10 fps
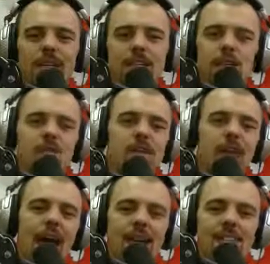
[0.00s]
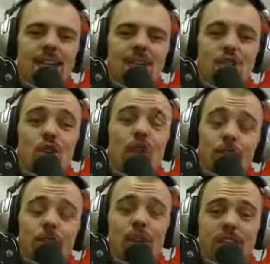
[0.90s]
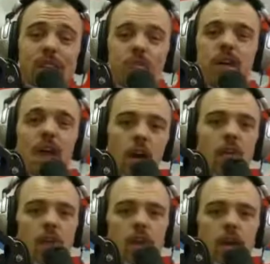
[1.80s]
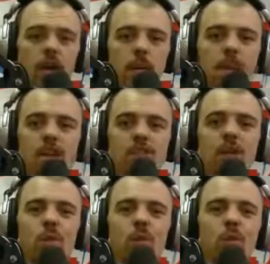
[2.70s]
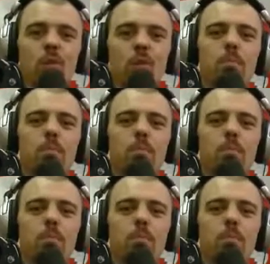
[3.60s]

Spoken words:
Those assets never did recover because they were